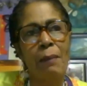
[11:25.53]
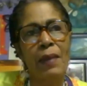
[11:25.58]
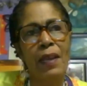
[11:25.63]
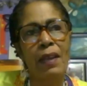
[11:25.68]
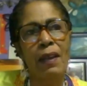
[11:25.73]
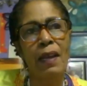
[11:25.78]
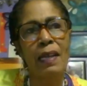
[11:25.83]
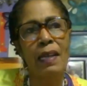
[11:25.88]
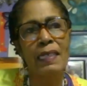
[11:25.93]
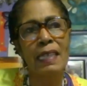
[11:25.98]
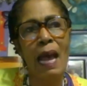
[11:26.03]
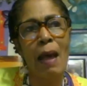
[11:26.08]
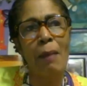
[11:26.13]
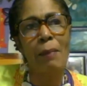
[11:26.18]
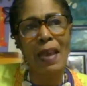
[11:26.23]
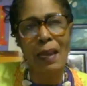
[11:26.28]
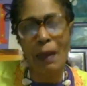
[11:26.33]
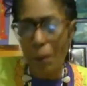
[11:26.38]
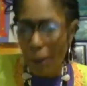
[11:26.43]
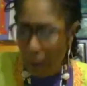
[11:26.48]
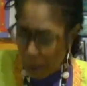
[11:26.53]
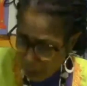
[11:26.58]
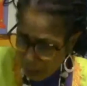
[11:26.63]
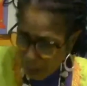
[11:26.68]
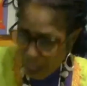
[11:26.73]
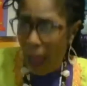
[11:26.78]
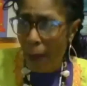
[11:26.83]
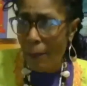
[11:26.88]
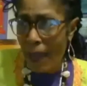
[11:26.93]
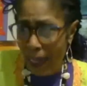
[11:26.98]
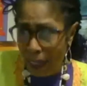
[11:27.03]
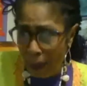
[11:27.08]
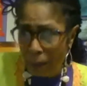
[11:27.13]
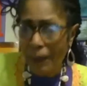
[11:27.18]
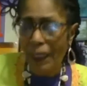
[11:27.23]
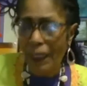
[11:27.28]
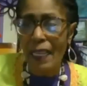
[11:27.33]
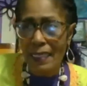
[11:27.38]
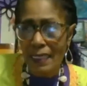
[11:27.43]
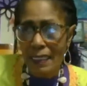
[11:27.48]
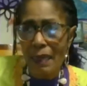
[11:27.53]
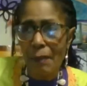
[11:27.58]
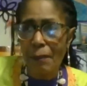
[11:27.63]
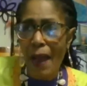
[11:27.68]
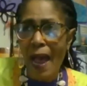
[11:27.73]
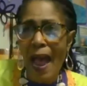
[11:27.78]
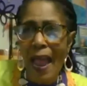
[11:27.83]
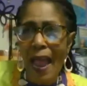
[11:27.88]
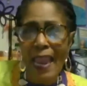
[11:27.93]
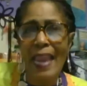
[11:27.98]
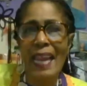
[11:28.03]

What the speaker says: Because I'm at a place in my